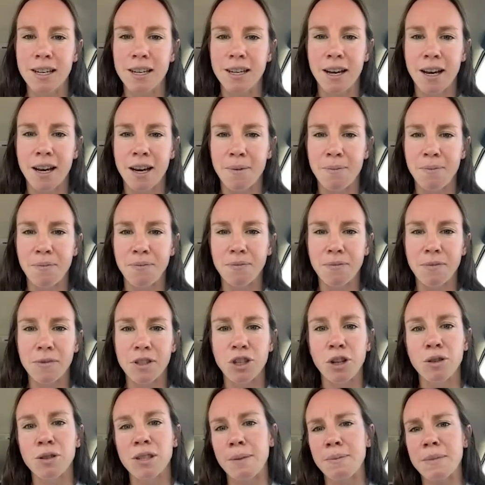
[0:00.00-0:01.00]

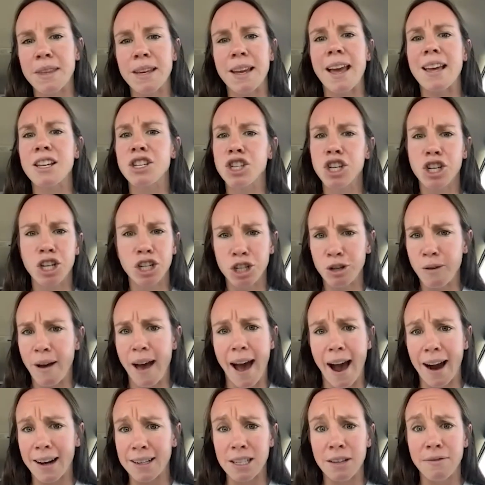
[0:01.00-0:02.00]
So something she could do
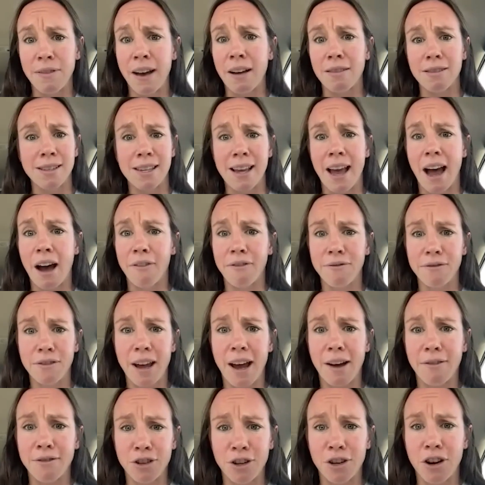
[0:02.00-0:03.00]
active out
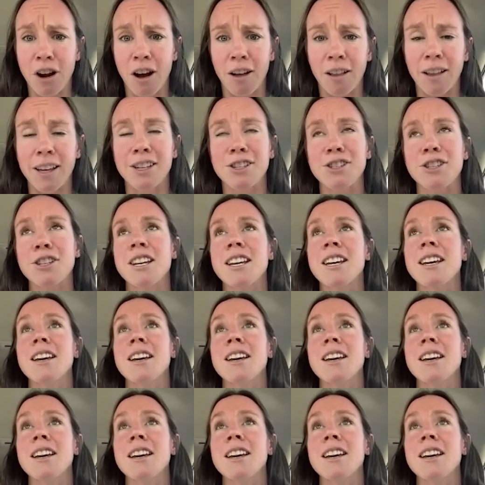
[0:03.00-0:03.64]
after college.